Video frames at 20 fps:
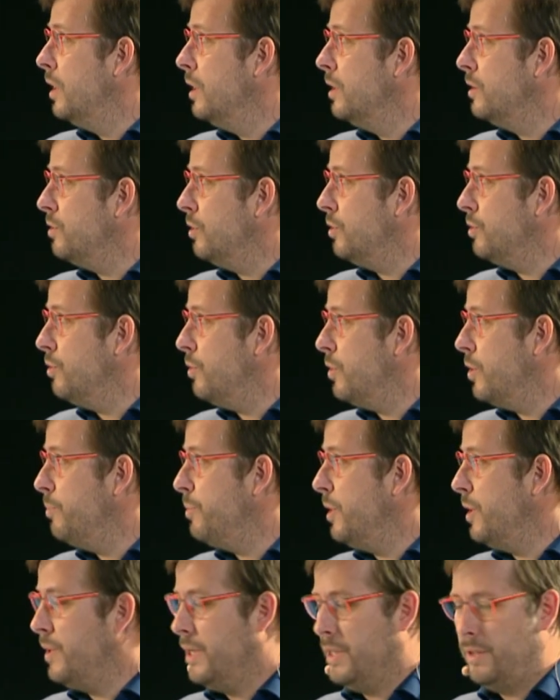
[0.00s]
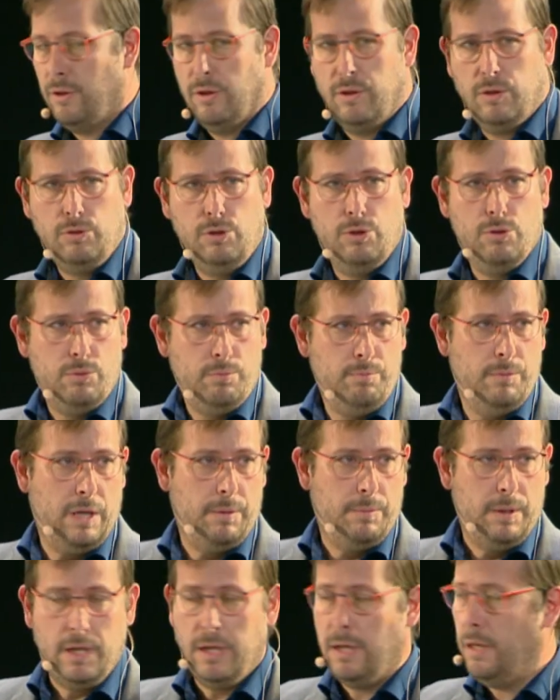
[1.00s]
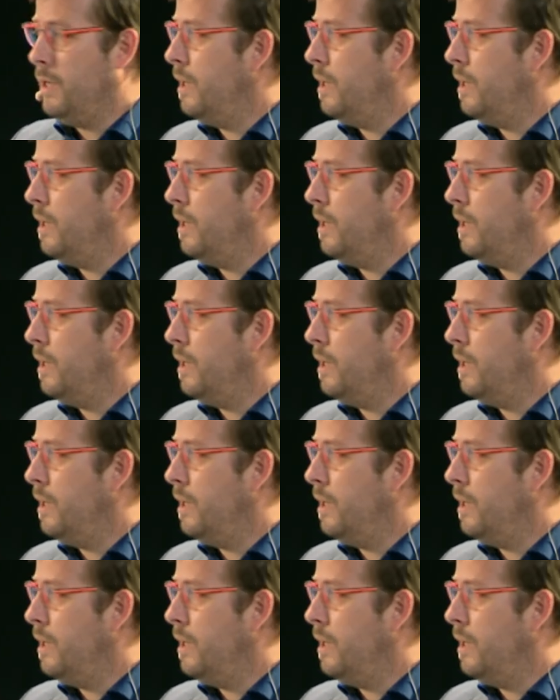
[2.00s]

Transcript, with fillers: So your operator, you maybe,